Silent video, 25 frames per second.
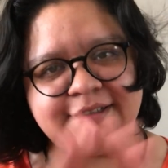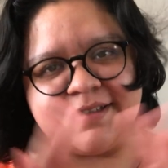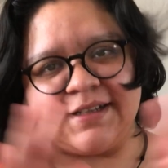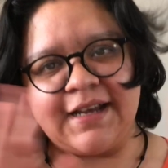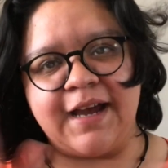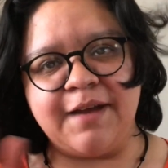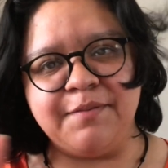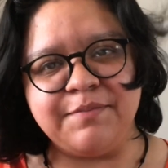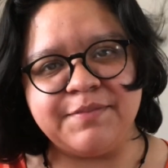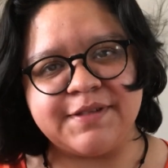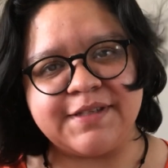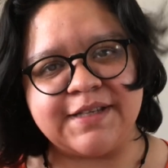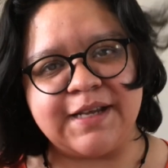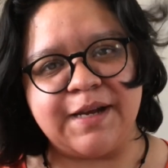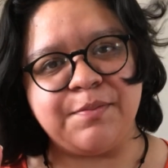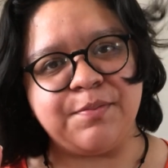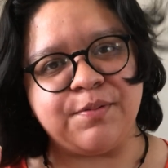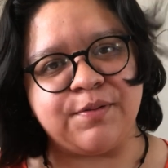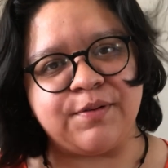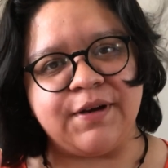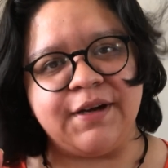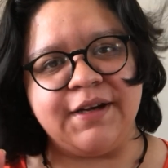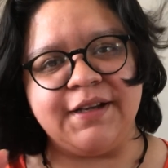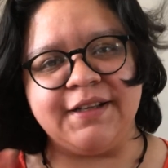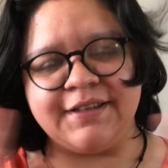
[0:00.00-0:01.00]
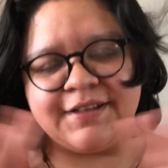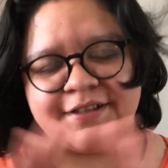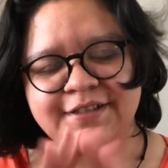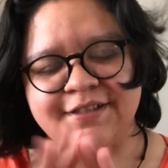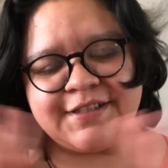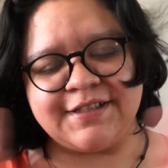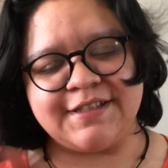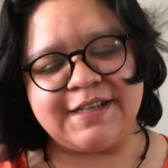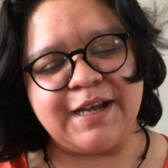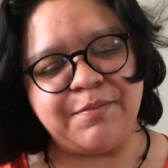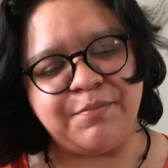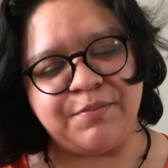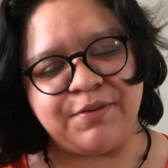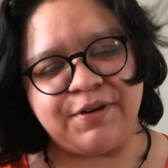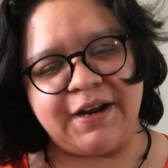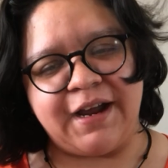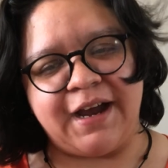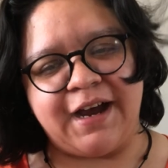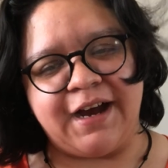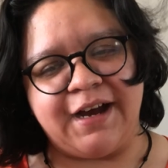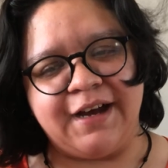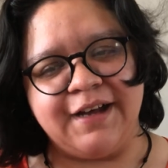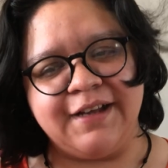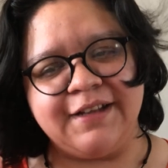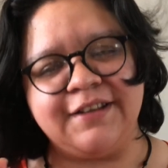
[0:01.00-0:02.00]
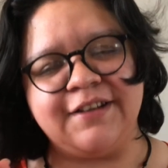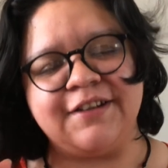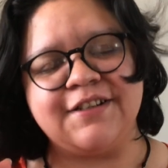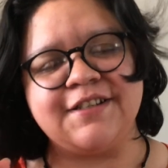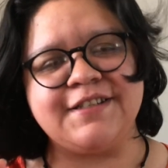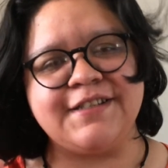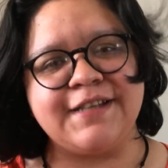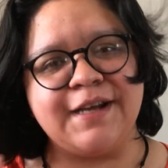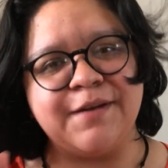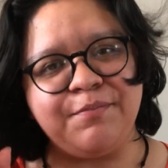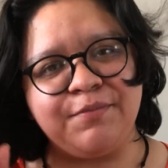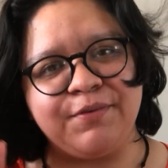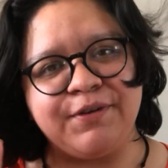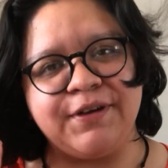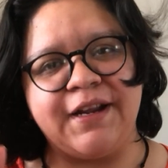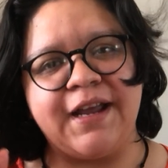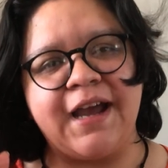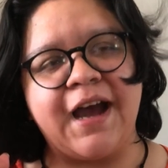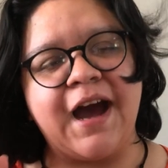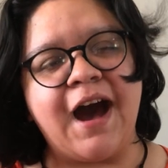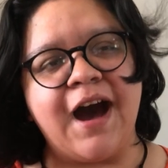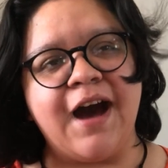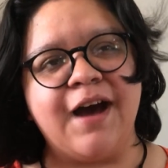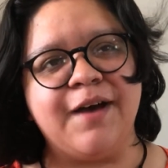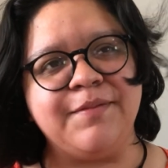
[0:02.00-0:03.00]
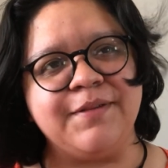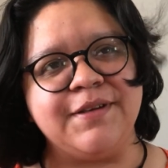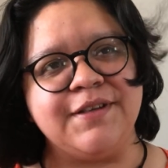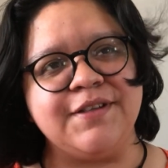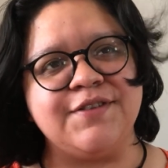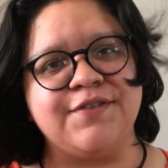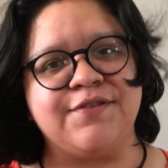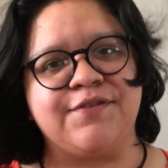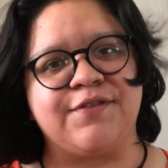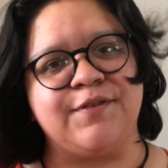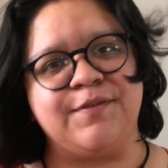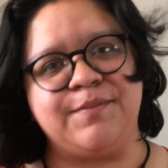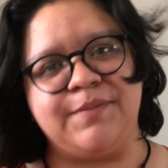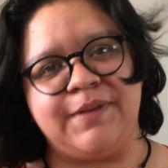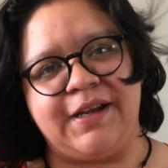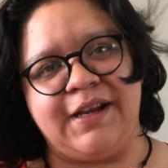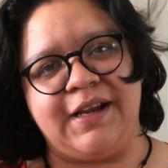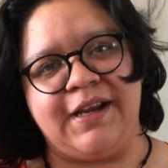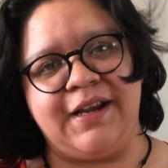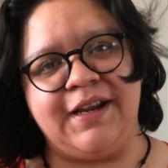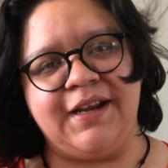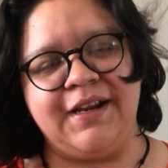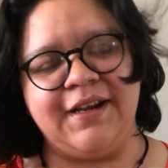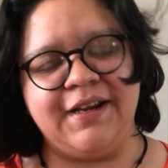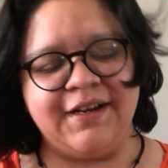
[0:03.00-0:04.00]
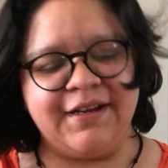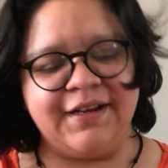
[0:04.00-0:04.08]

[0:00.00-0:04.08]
I'm separate. They're separate hobbies for me.